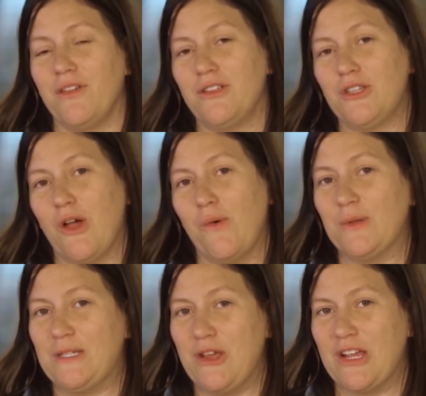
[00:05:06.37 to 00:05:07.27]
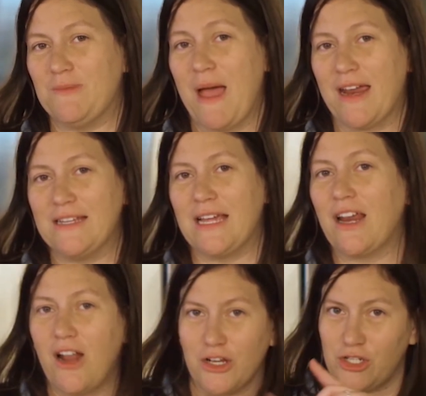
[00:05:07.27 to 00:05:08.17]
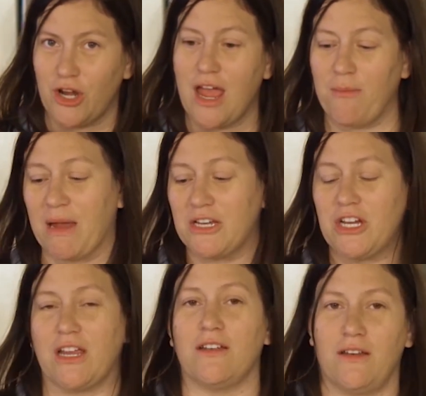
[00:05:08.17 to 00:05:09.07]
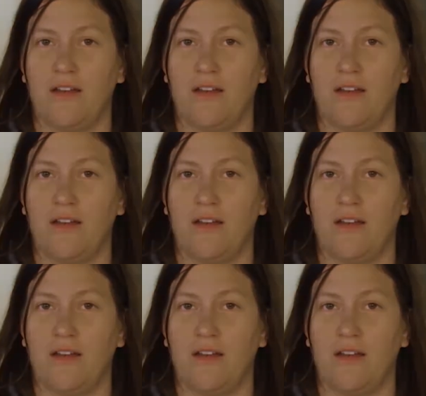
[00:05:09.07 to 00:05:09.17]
So we'll see you guys back in a second. I'll show you how to pick a chicken.